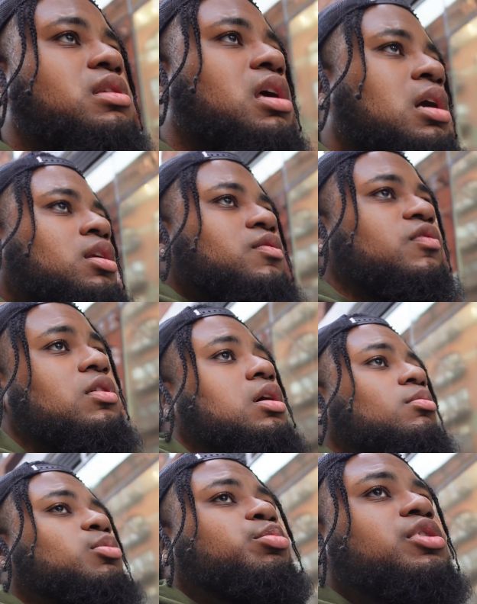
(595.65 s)
Like I don't even know how
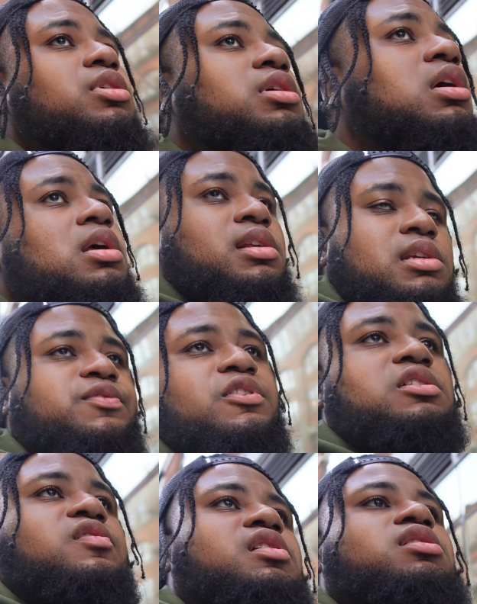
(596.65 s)
I'm gonna put this
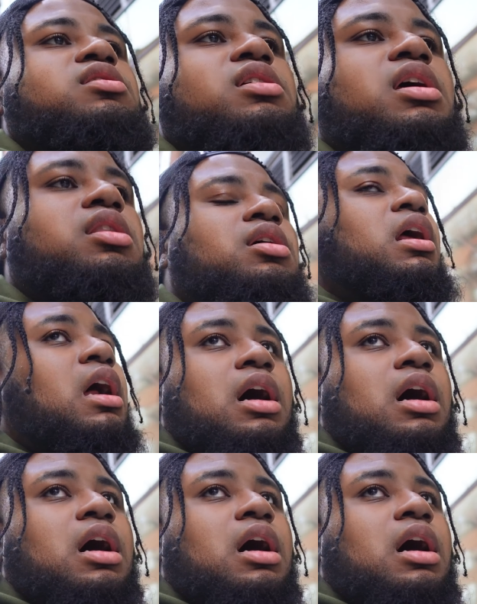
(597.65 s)
first video together.